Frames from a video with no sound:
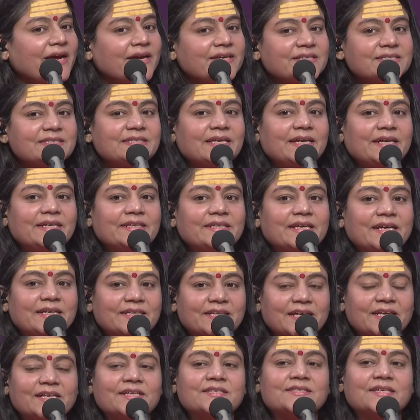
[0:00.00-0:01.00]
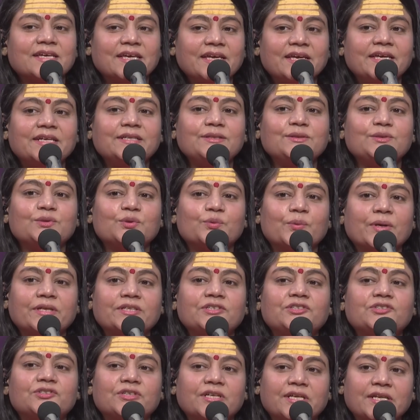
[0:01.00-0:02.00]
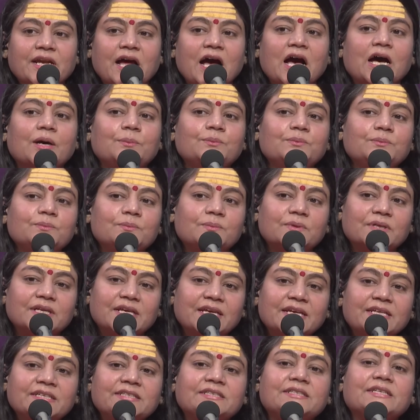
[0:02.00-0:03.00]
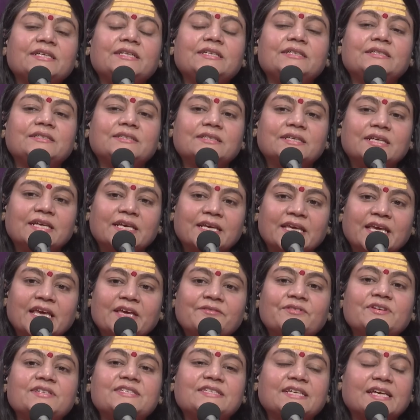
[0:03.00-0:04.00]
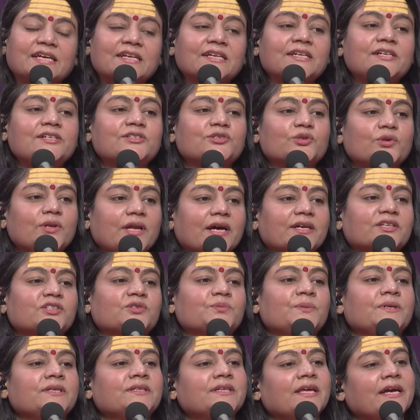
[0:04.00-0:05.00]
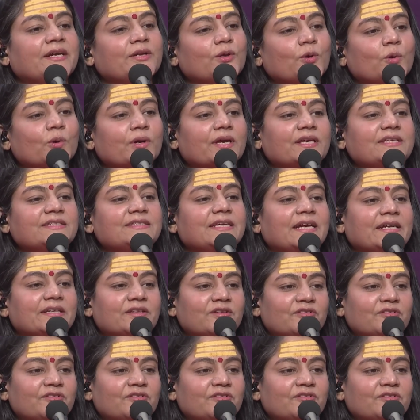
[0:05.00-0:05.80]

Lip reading: I said that there is a hint when Shri Ram hinted, he gave a signal to Lakshman that okay, set the